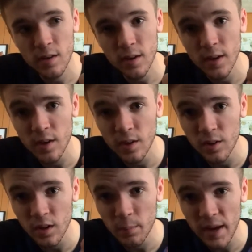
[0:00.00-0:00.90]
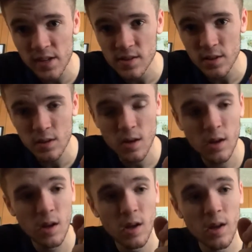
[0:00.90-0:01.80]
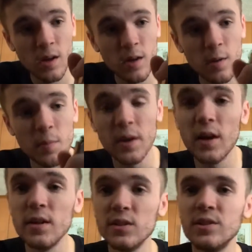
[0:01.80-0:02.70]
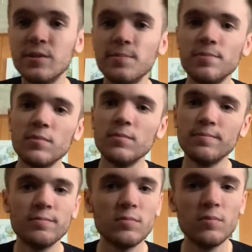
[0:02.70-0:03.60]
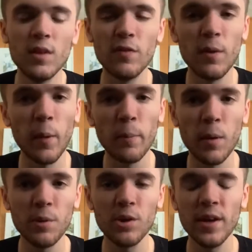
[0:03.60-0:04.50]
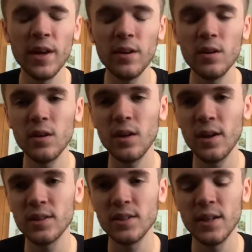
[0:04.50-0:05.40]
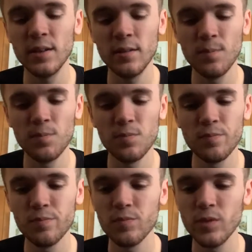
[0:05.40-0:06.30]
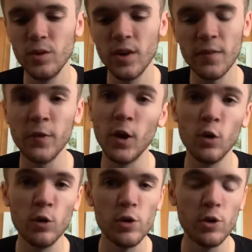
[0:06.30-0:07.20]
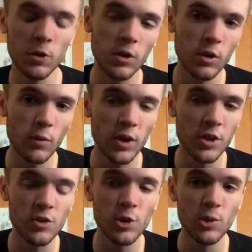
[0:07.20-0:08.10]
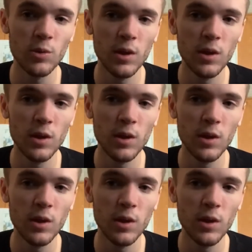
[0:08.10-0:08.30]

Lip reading: in another magazine, because if I'm on public land, like I said, you never know who you're going to run into.